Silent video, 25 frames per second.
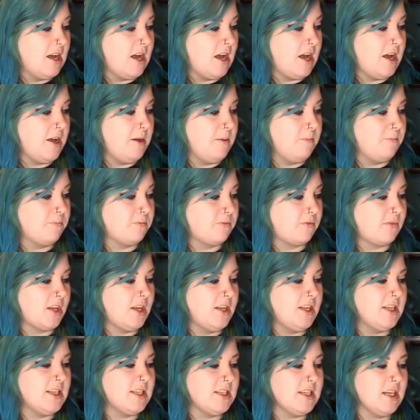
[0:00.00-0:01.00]
And
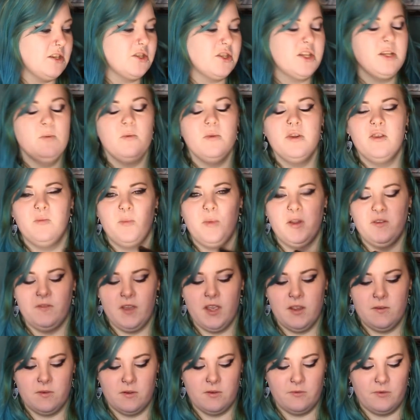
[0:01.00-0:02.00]
this is actually one of my
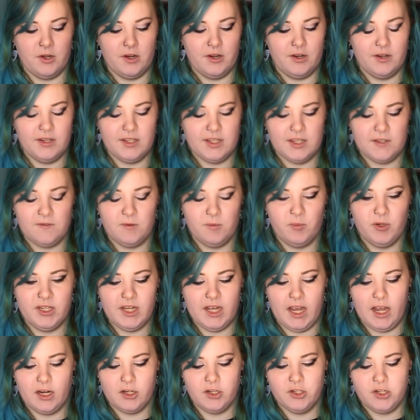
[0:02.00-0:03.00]
favourite runes. It's for
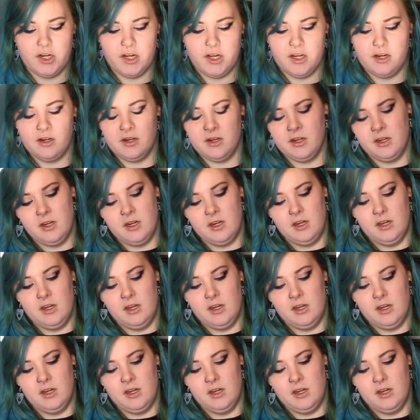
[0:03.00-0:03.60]
protection,